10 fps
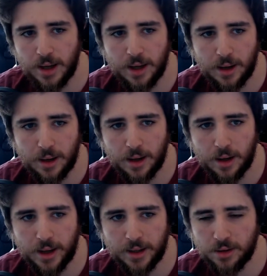
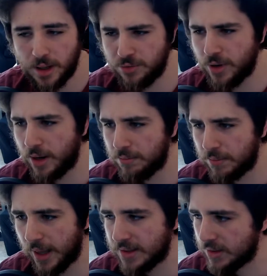Adrien
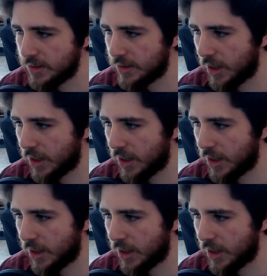Plazas,